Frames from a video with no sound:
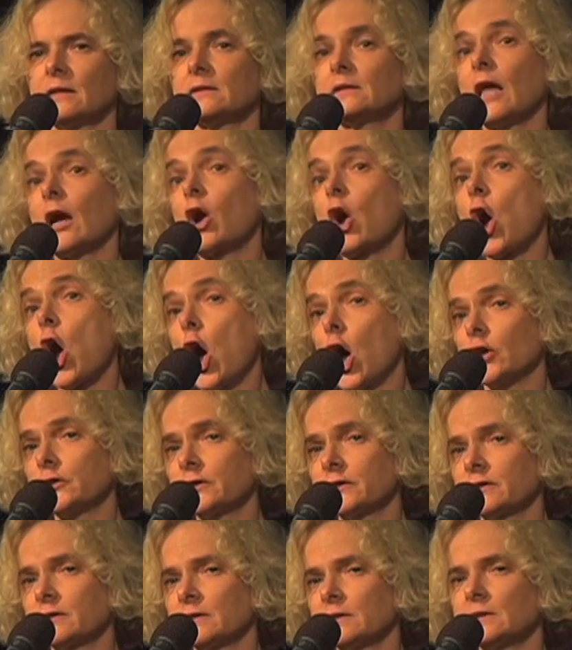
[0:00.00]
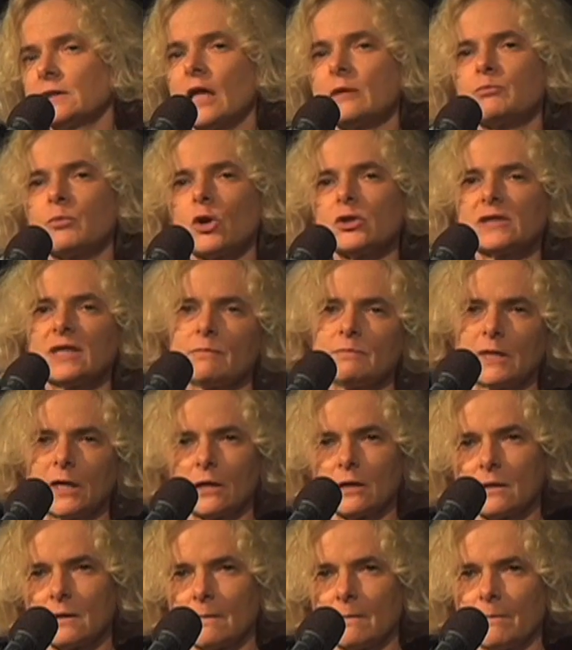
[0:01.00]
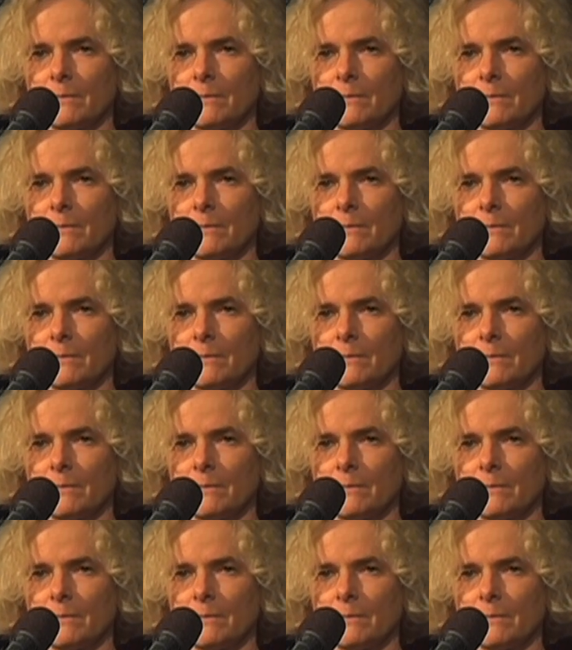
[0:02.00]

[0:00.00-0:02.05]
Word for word: the cause that brought them there.